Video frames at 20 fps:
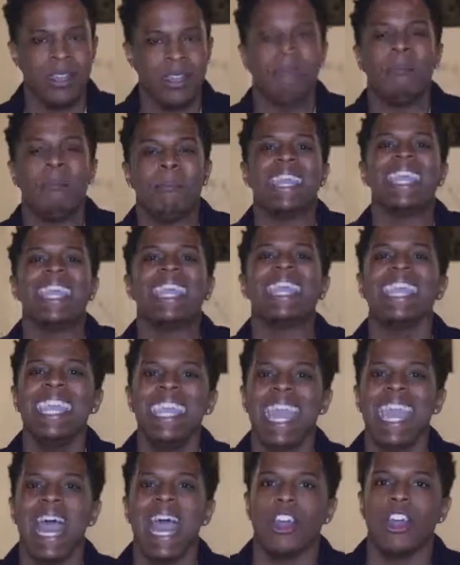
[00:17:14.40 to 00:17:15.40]
but he
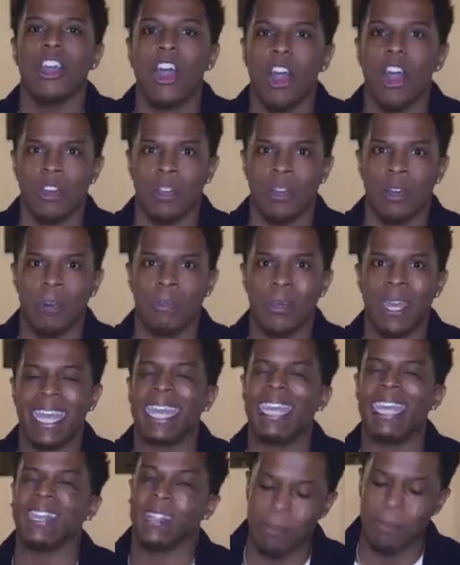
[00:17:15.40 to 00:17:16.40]
got caught up
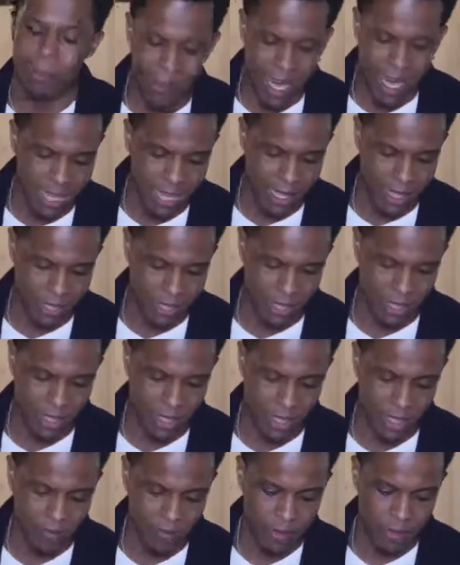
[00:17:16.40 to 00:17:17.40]
in the
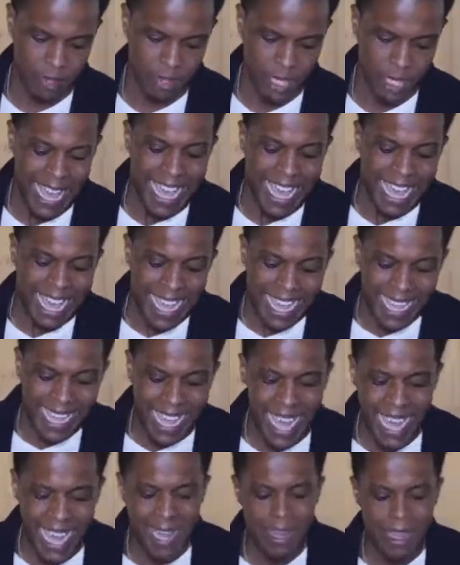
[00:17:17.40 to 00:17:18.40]
means. He
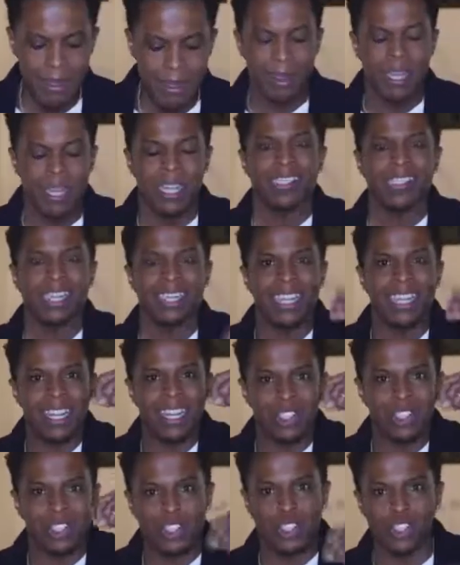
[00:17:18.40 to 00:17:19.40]
came to get
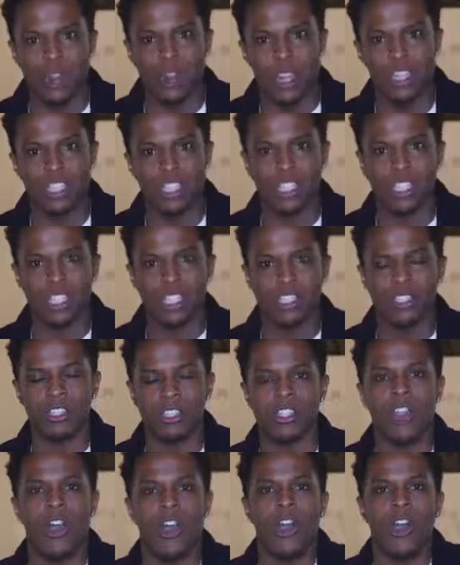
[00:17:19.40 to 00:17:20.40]

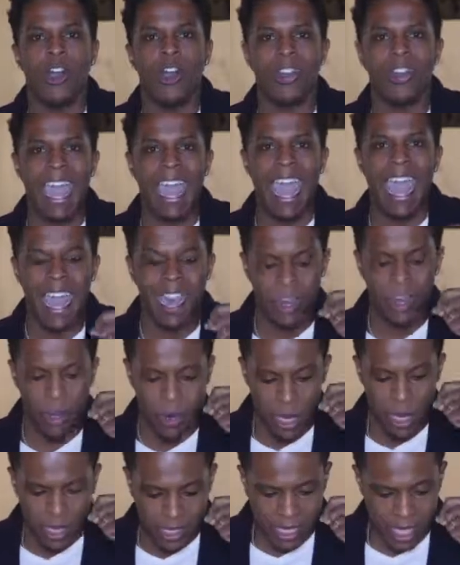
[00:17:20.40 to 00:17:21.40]
instructions on how
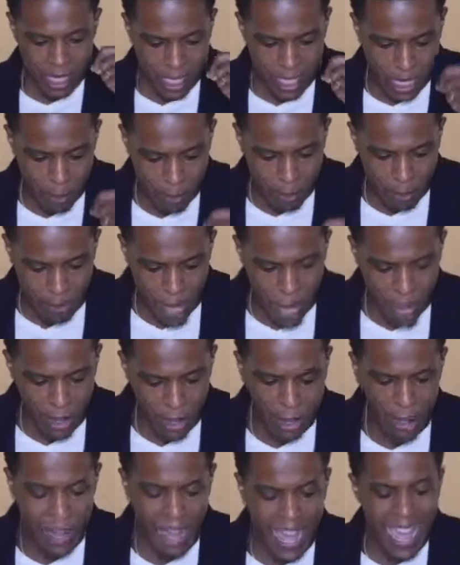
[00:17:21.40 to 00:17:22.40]
to get
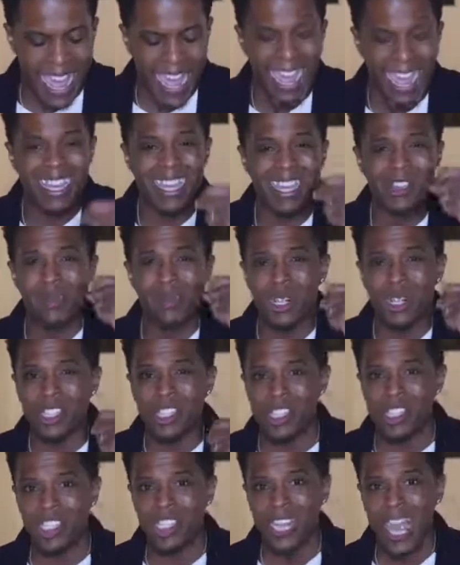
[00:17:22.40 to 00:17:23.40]
better, and he
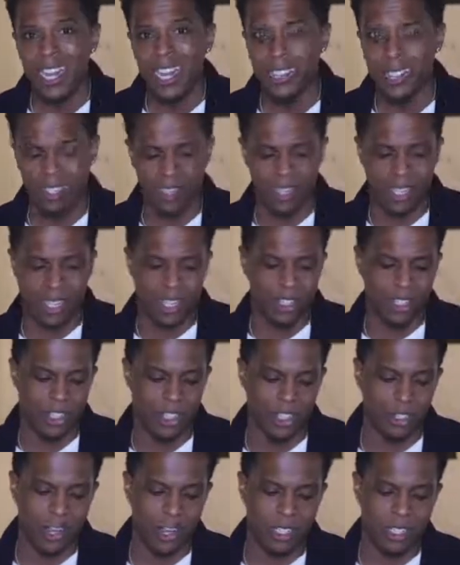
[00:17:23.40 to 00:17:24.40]
rejected the
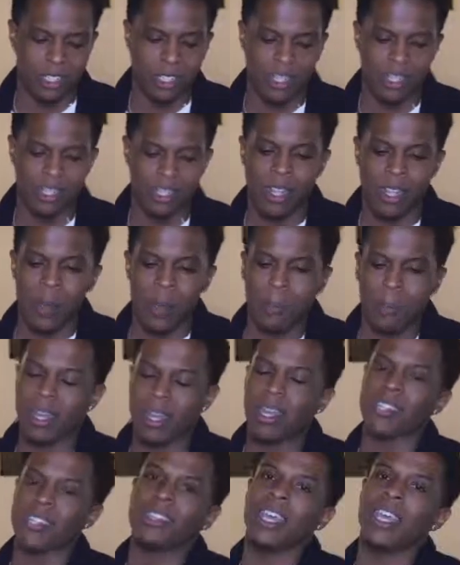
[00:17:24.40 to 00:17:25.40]
instructions
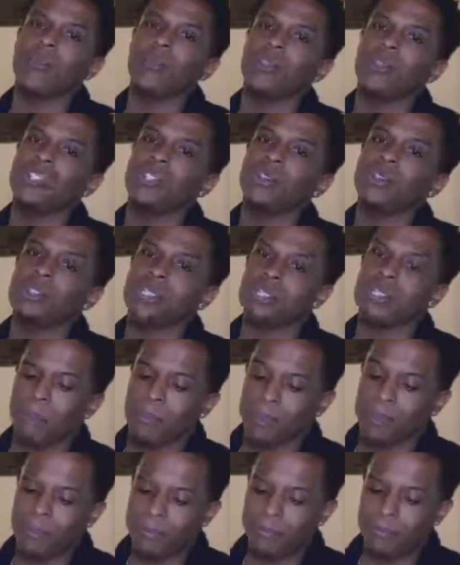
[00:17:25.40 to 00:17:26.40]
because they were too
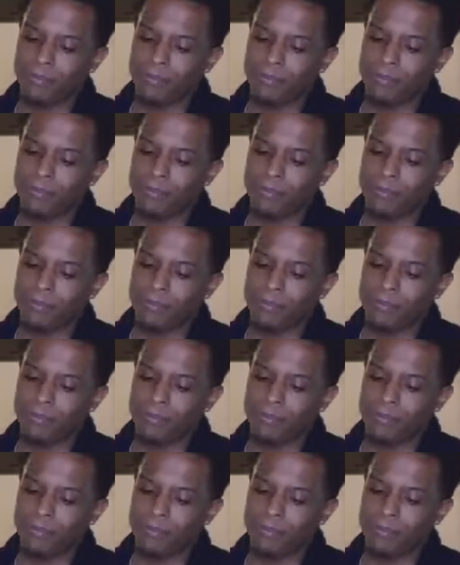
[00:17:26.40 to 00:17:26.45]
simple.